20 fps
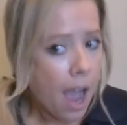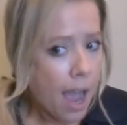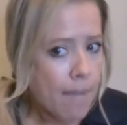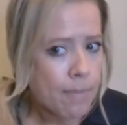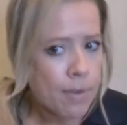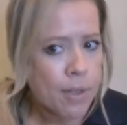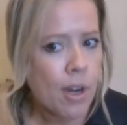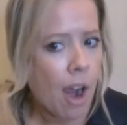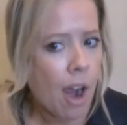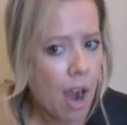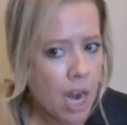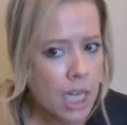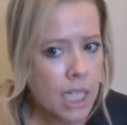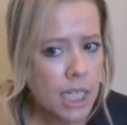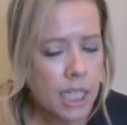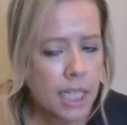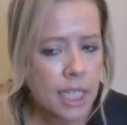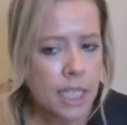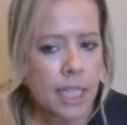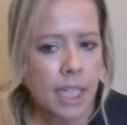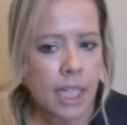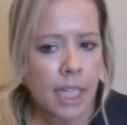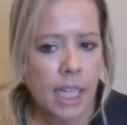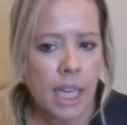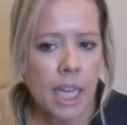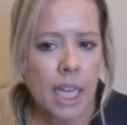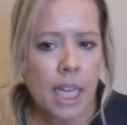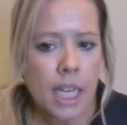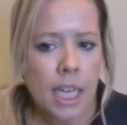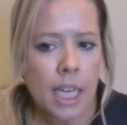I'm not
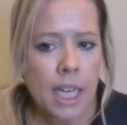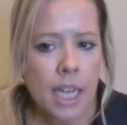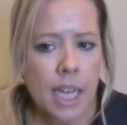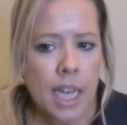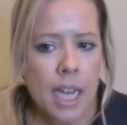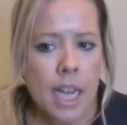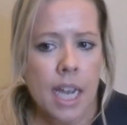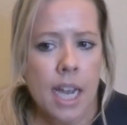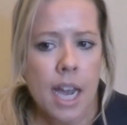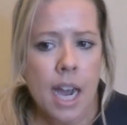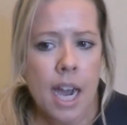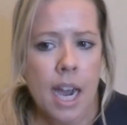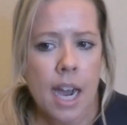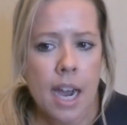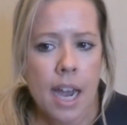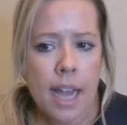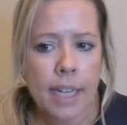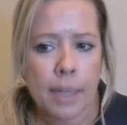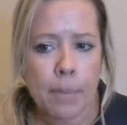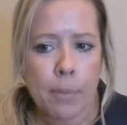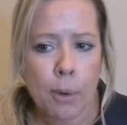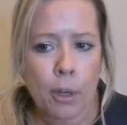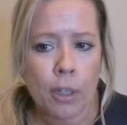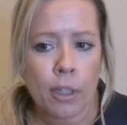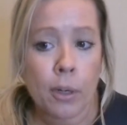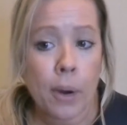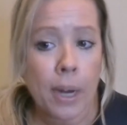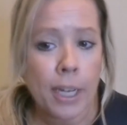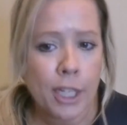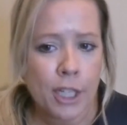seeing any
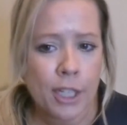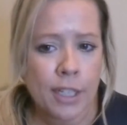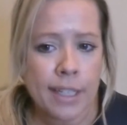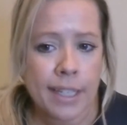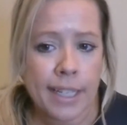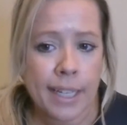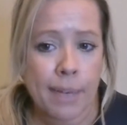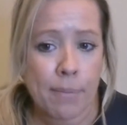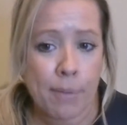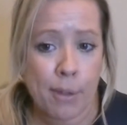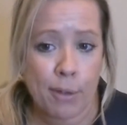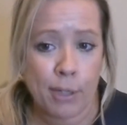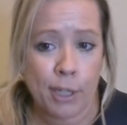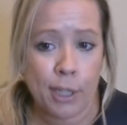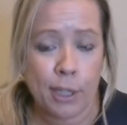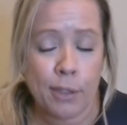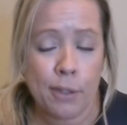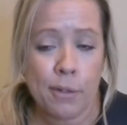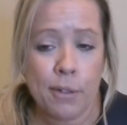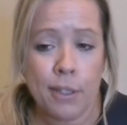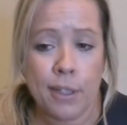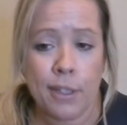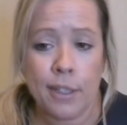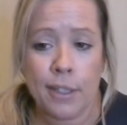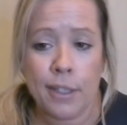more questions come through.